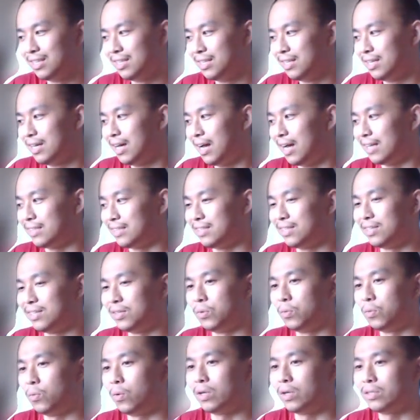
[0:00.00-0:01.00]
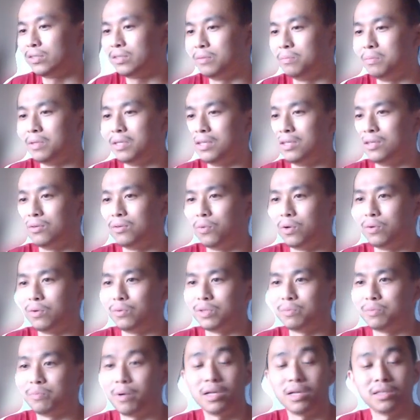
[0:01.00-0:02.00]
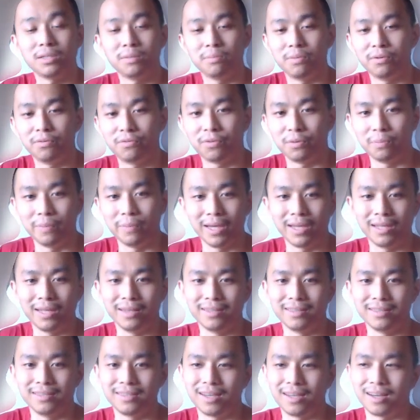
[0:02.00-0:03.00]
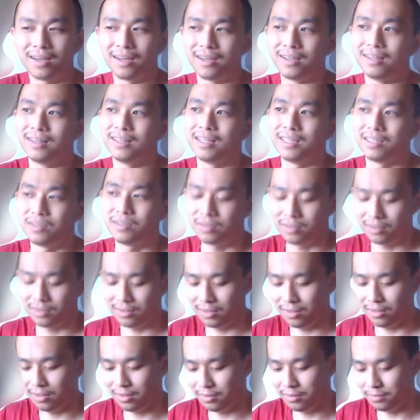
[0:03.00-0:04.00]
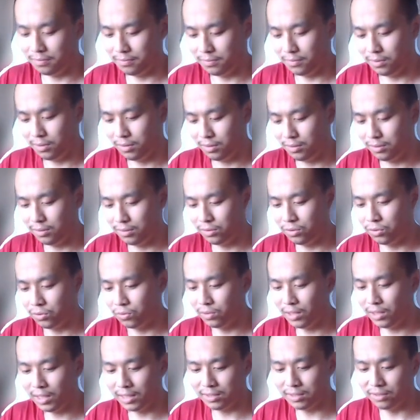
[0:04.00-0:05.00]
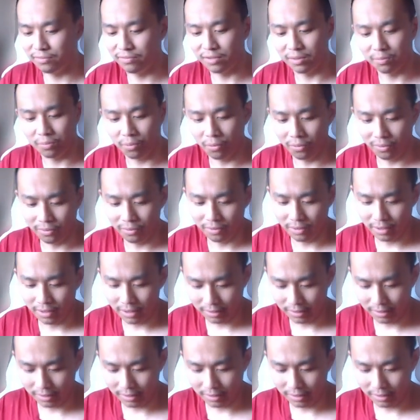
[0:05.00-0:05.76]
I didn't want to be the one responsible for making this guy do less of the important things.